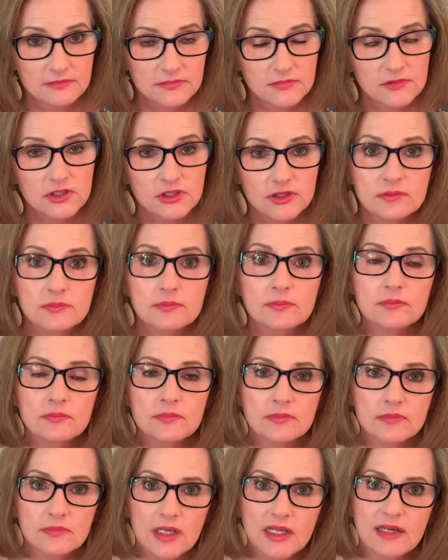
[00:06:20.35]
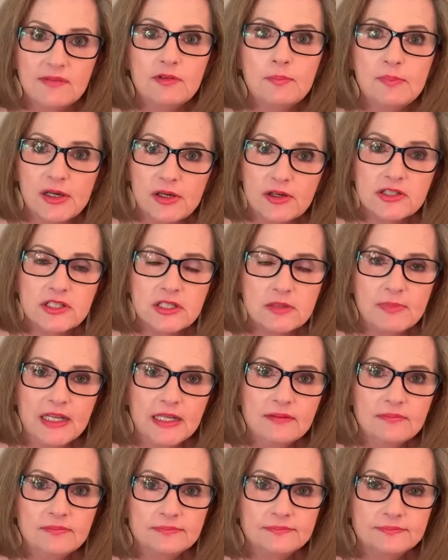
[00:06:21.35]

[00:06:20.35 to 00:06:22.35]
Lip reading: Just kind of embarrassed me.